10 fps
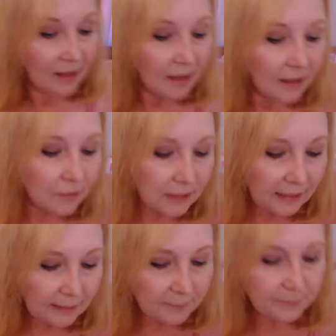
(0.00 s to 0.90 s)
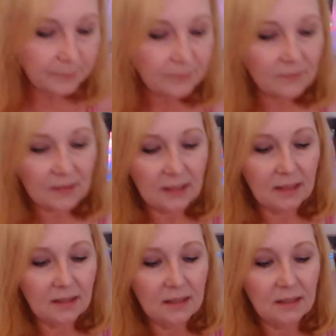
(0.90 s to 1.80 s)
Okay.
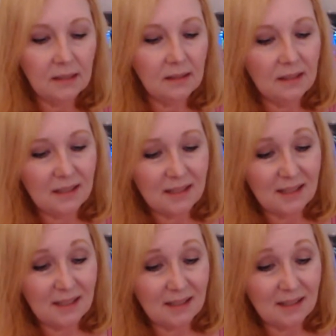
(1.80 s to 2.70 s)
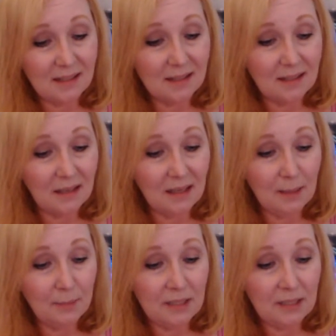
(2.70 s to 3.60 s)
And then this is an
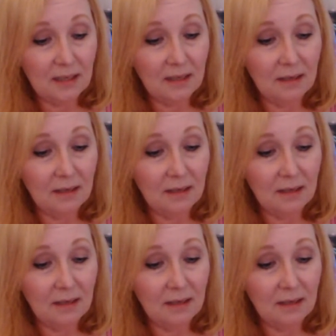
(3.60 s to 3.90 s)
empty